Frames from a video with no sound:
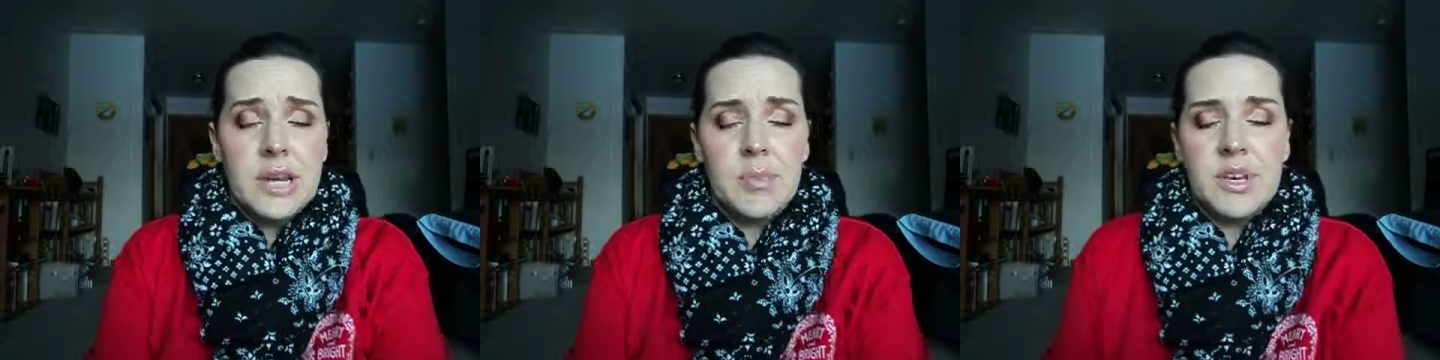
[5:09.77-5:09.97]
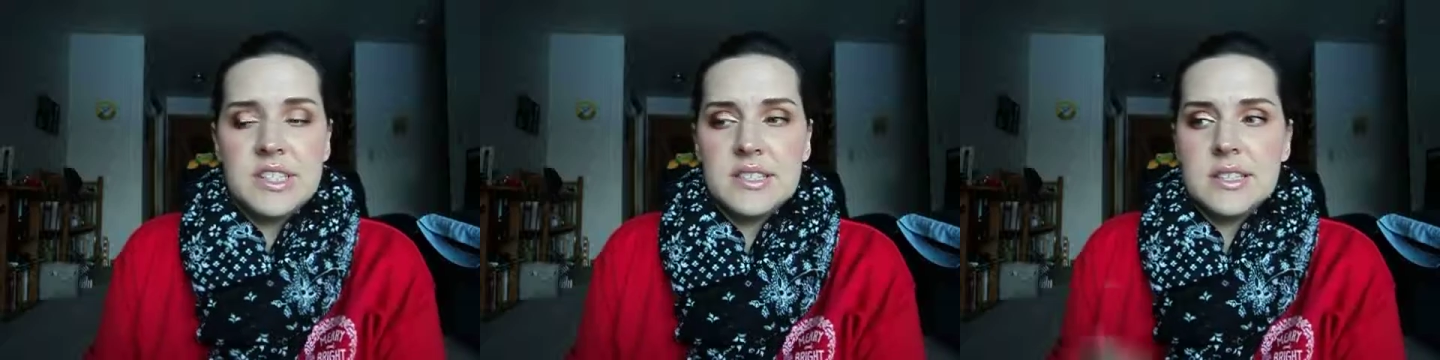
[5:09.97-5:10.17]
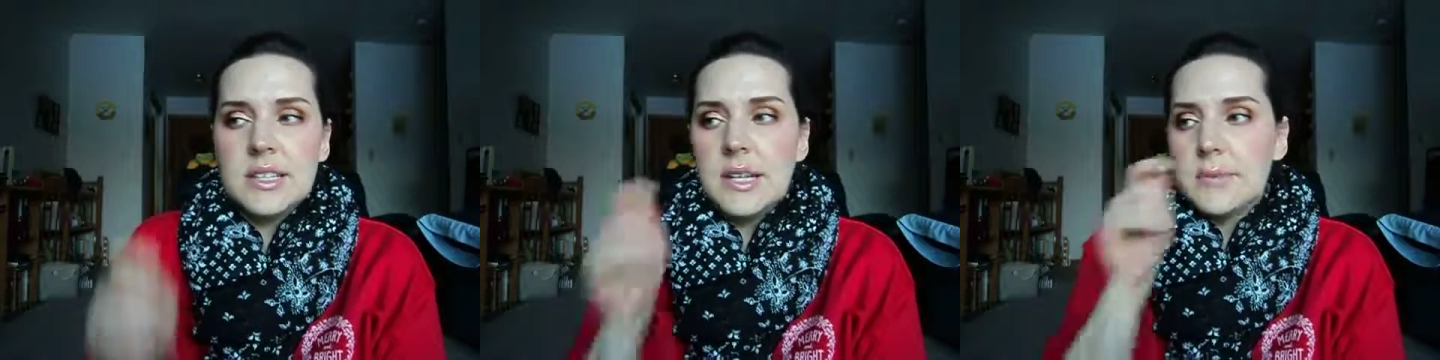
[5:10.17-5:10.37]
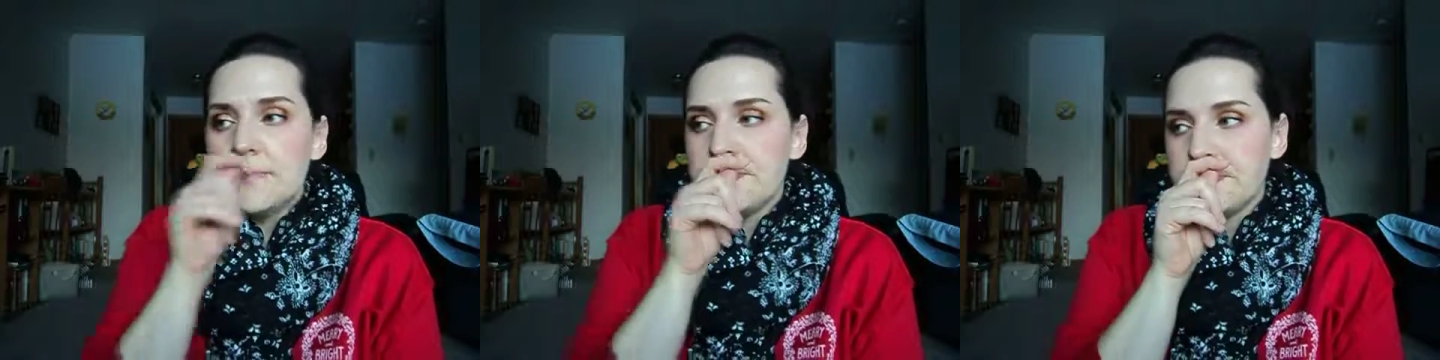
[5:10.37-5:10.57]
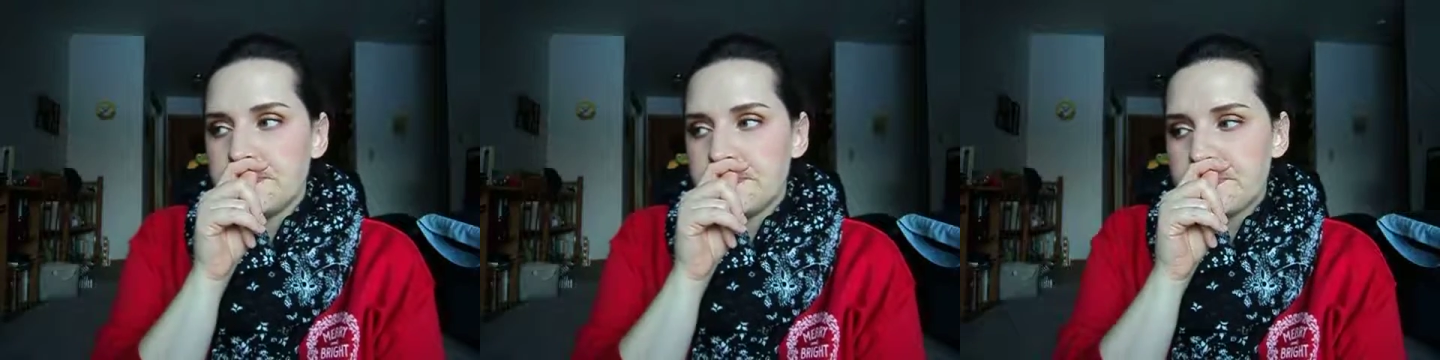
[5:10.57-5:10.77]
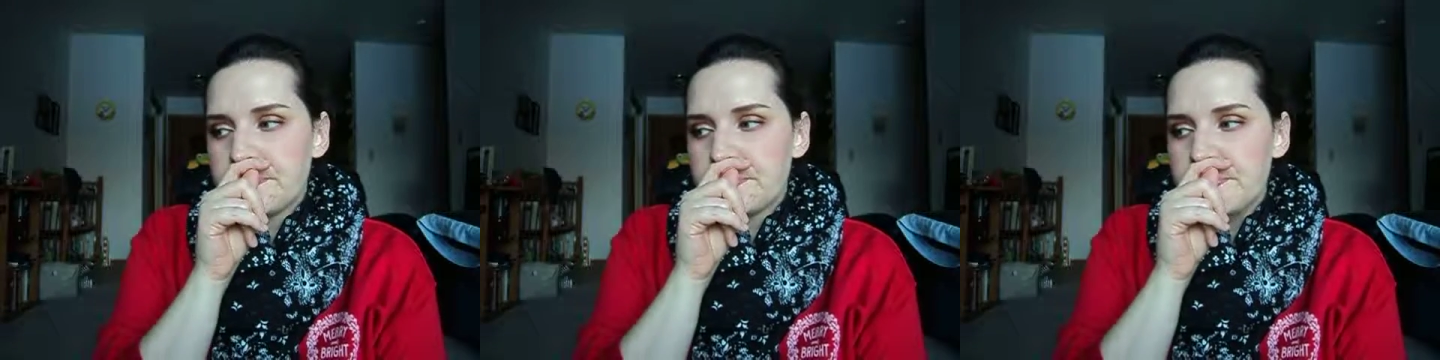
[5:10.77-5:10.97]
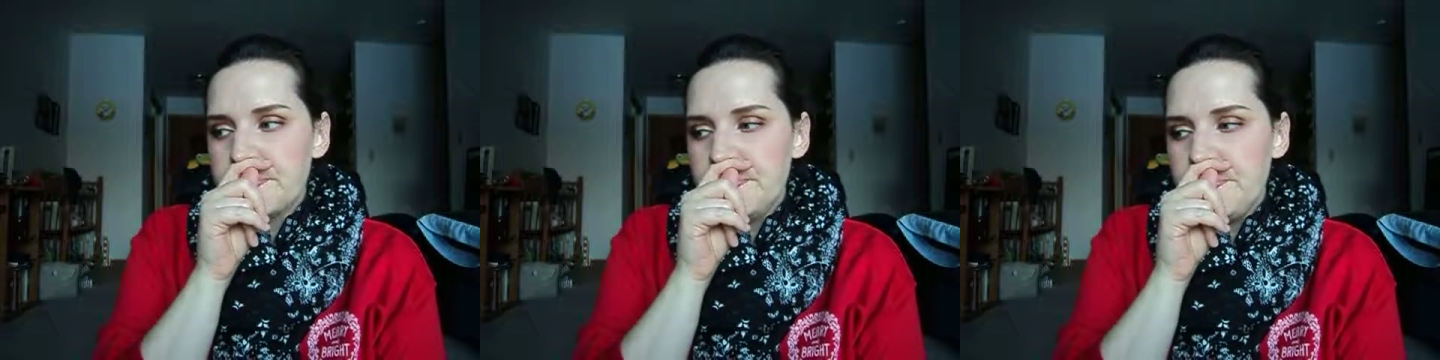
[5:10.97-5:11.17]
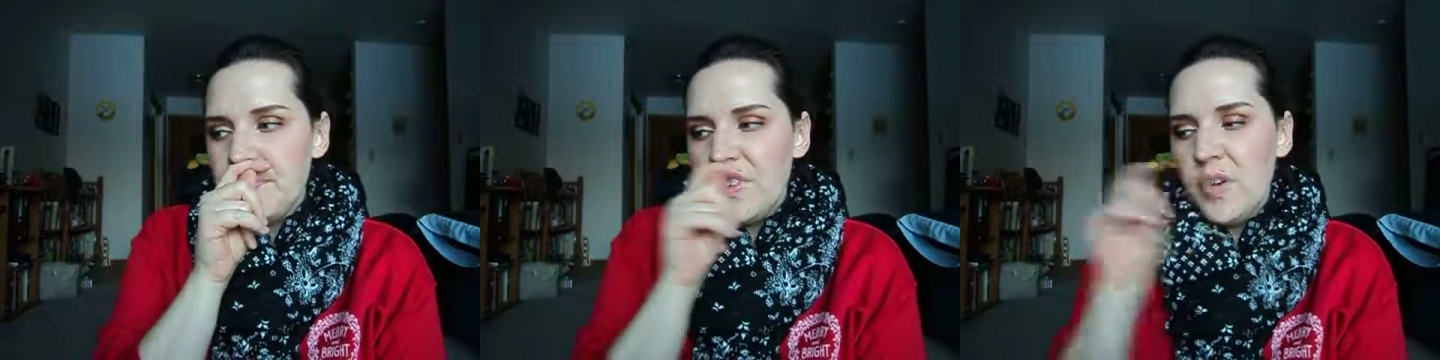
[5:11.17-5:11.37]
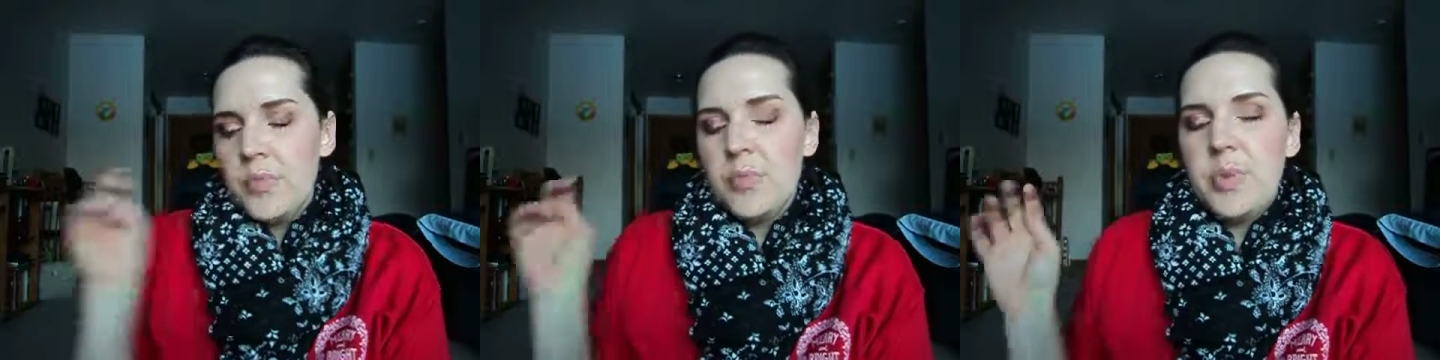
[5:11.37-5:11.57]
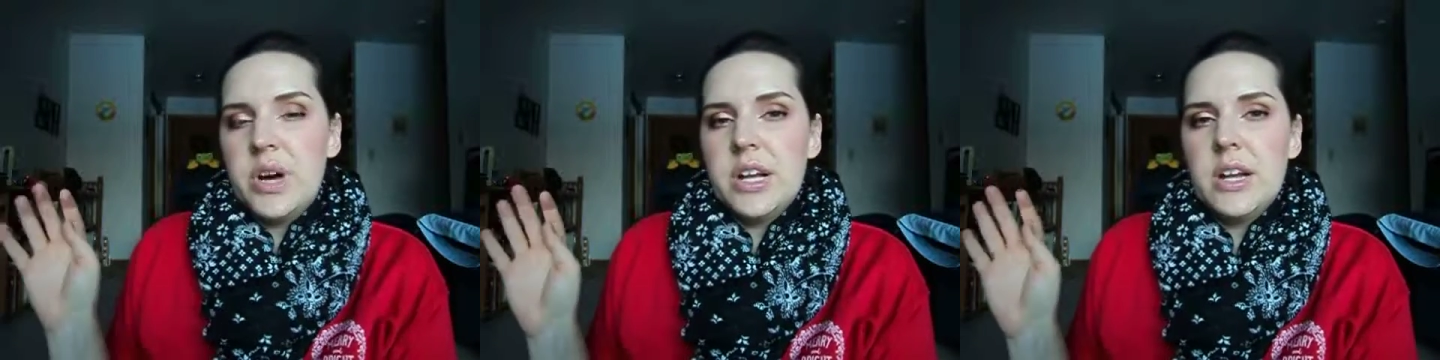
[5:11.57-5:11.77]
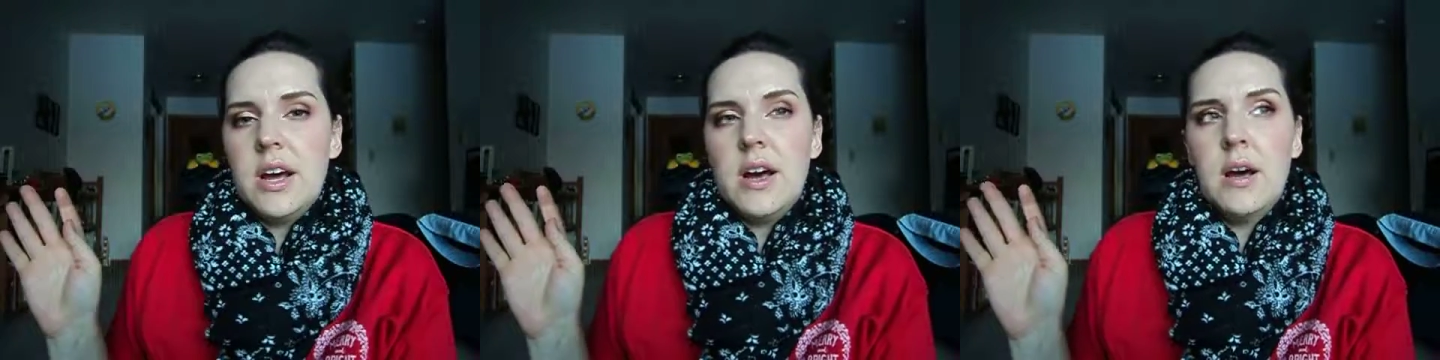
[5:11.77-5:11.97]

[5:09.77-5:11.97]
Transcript: basically. But,